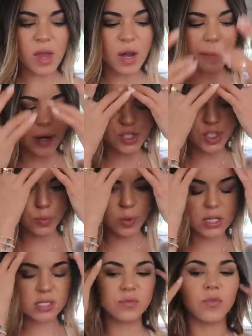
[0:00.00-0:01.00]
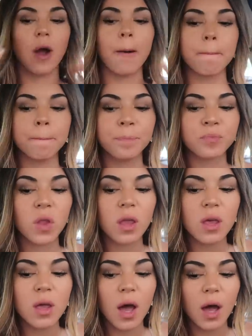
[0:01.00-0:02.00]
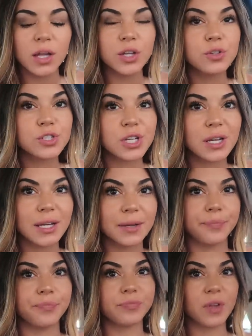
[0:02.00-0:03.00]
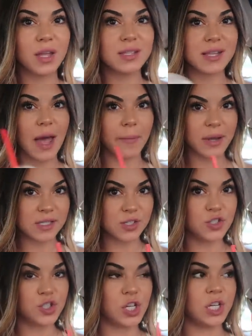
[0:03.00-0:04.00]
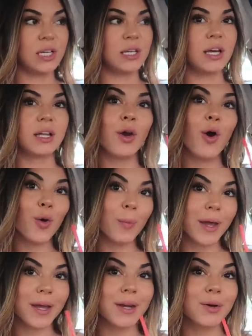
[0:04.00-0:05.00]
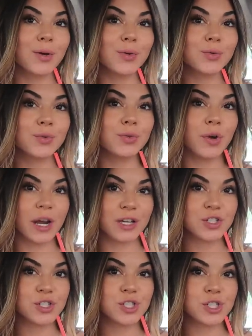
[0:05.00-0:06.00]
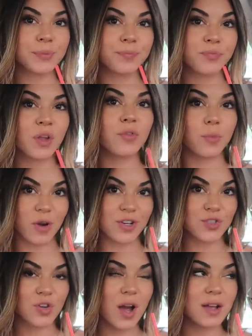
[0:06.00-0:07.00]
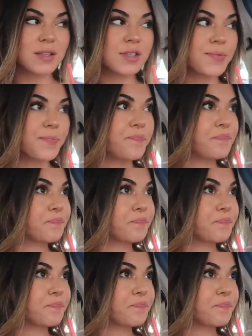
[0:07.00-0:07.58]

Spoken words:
and I'm not sure what it's from. Usually it's MSG and homemade ranch from restaurants.